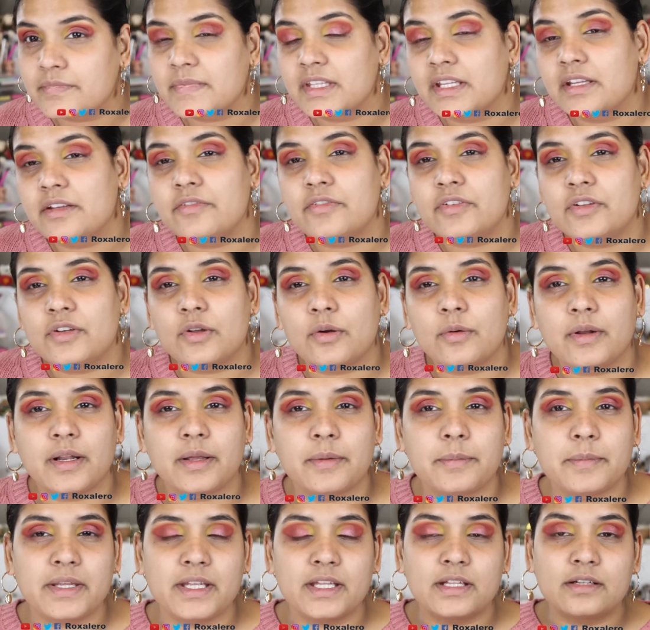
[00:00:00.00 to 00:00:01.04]
if you know what I
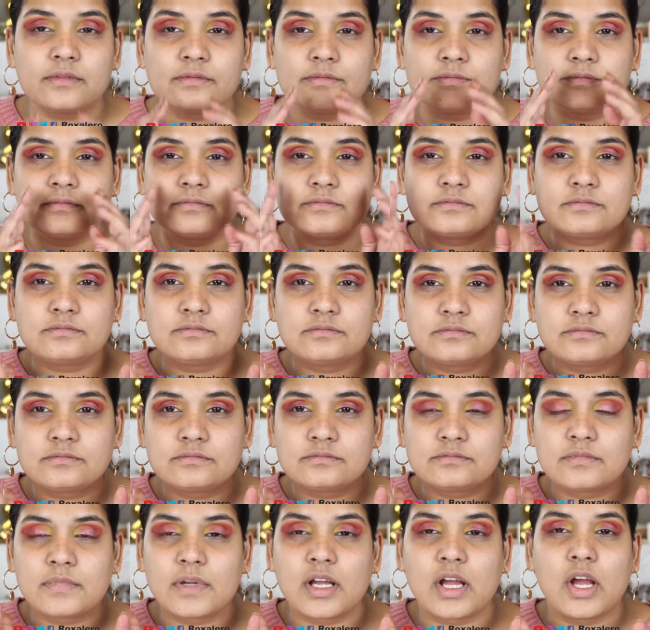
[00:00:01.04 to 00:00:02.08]
mean.
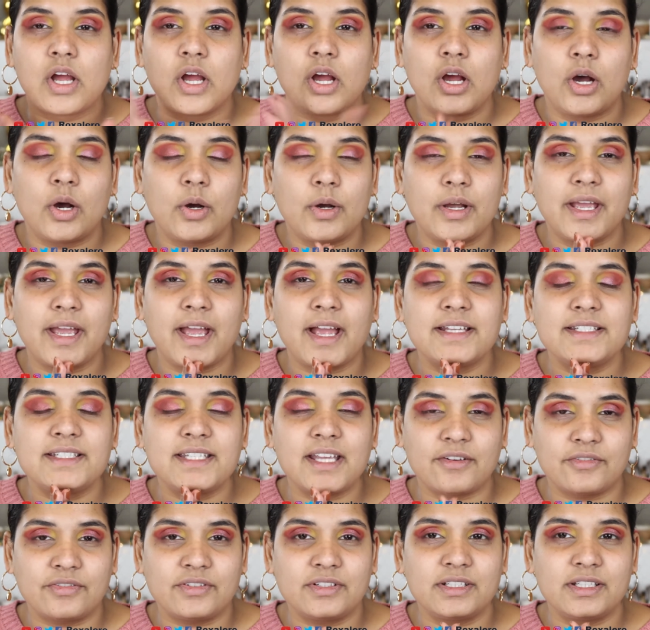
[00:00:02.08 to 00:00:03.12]
Okay, I
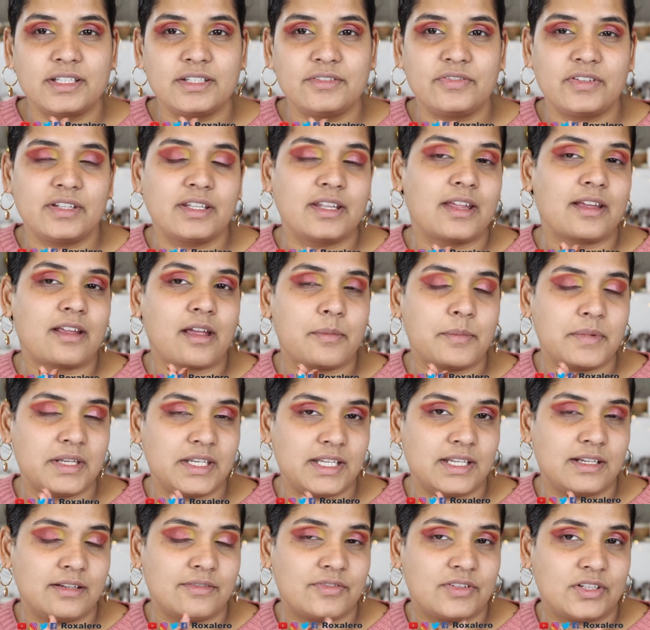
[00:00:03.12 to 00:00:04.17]
definitely feel like I'm in
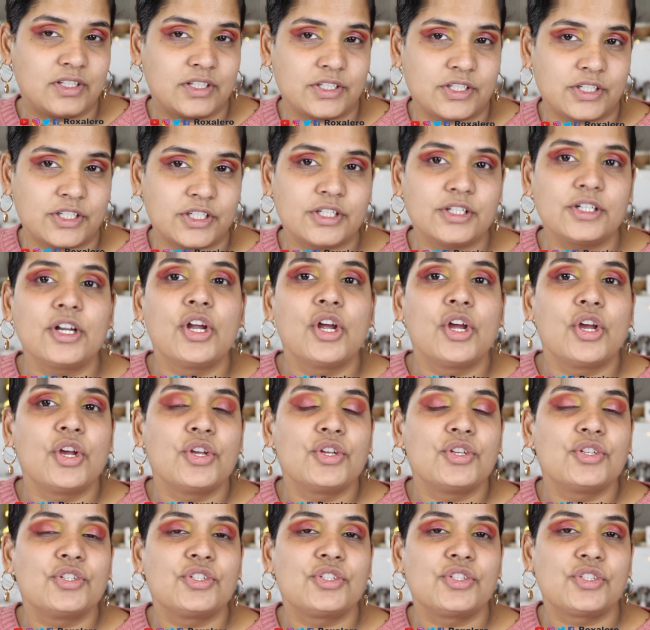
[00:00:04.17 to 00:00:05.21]
need of glitter,
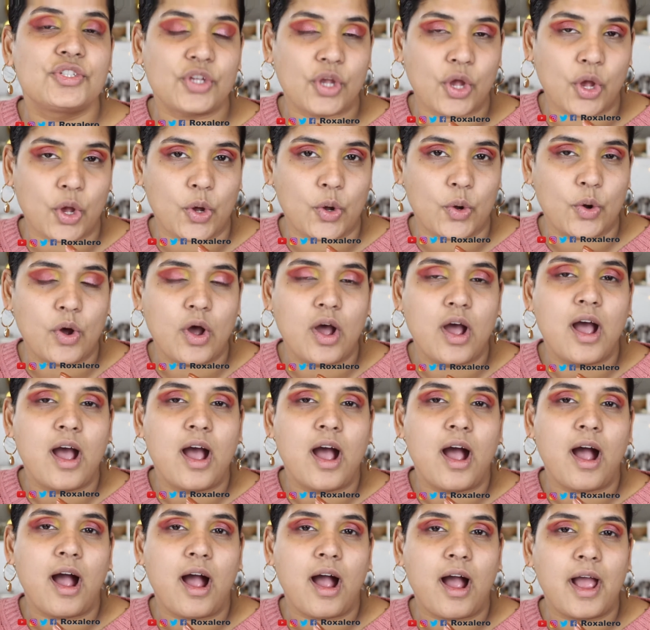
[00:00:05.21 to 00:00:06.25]
so
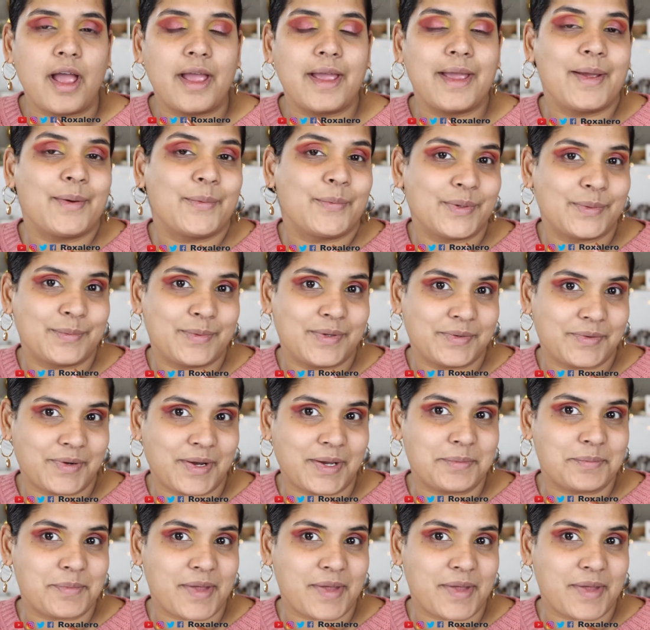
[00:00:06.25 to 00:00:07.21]
I will be right